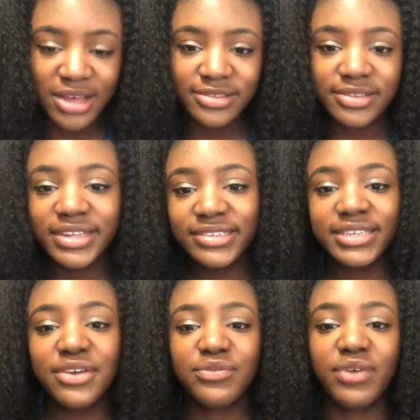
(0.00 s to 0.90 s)
So let's
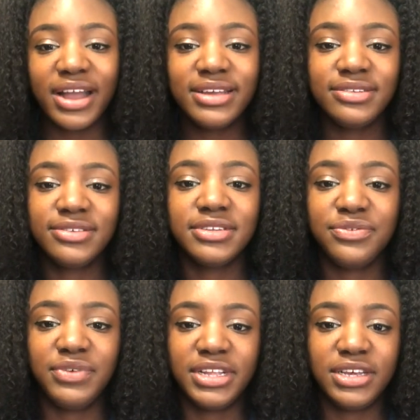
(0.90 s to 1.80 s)
get right into the
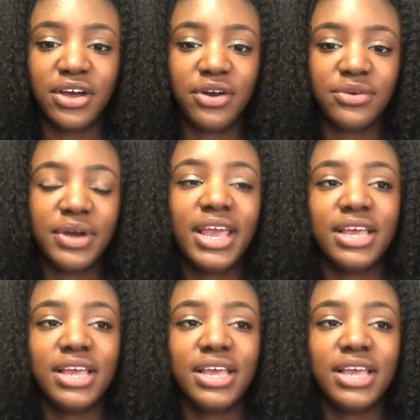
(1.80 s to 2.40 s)
video.